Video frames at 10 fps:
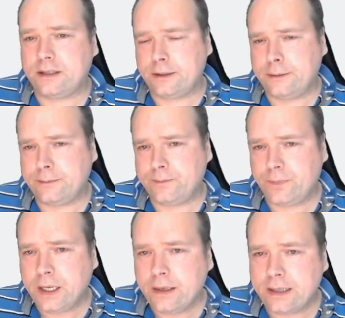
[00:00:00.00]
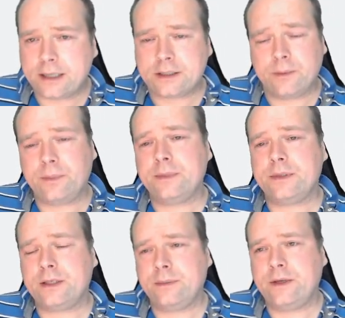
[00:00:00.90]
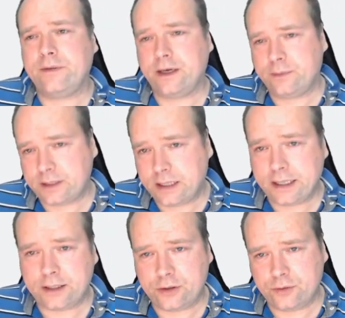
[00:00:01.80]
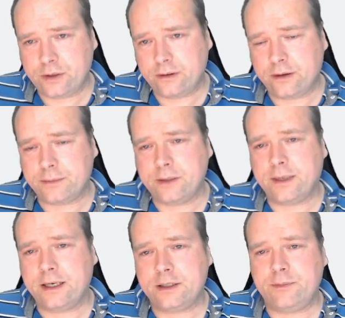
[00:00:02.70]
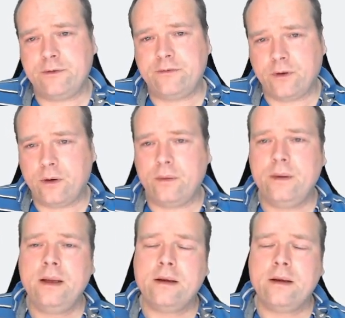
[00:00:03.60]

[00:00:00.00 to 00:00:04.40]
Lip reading: There are some developers like to optimize before